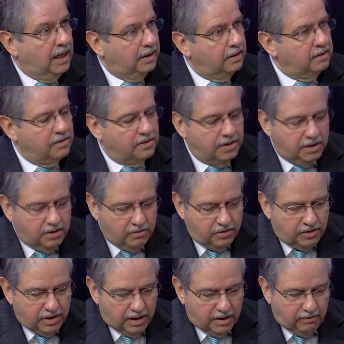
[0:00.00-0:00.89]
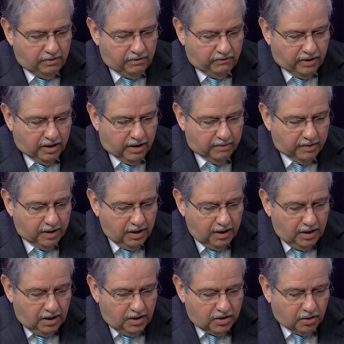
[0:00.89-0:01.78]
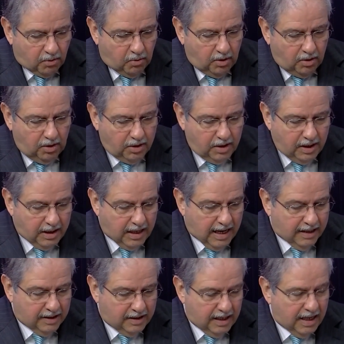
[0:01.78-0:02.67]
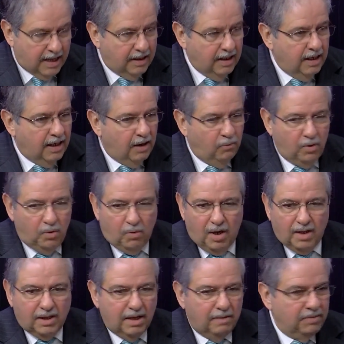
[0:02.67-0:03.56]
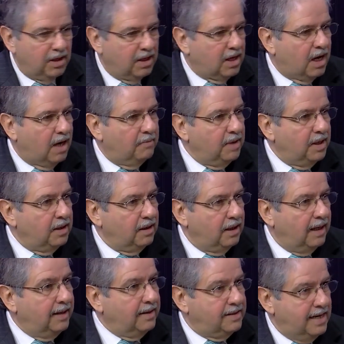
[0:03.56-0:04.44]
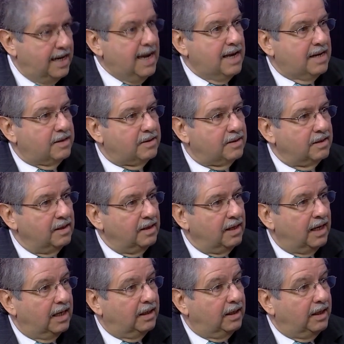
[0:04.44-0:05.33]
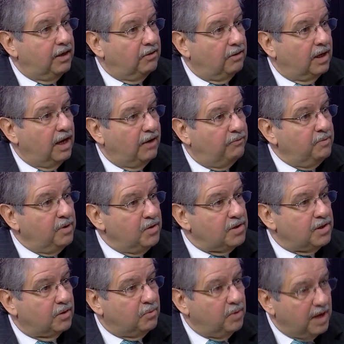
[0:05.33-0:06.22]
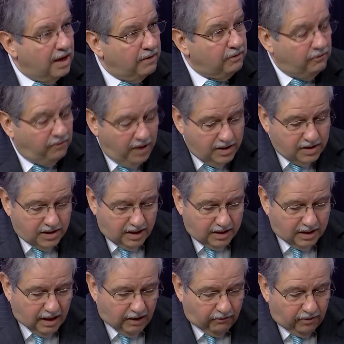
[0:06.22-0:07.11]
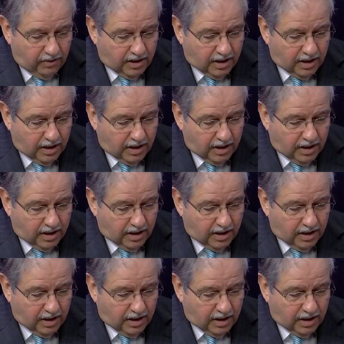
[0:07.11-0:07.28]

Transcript: senior center environment. So we're looking at that. We want them to come in and dance and hear live music. We have events like that for them